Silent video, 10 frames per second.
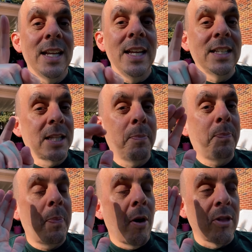is the,
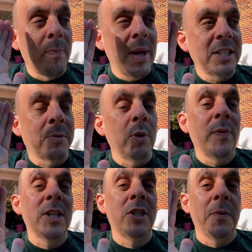are the best
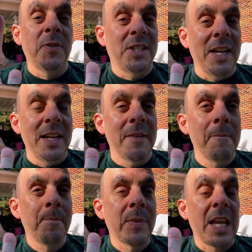movies you've
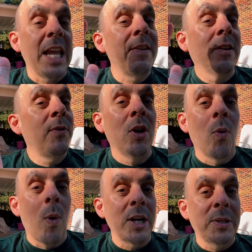seen, even if you
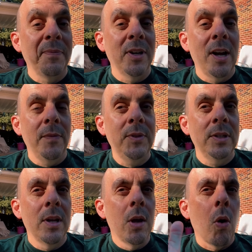don't watch them very often?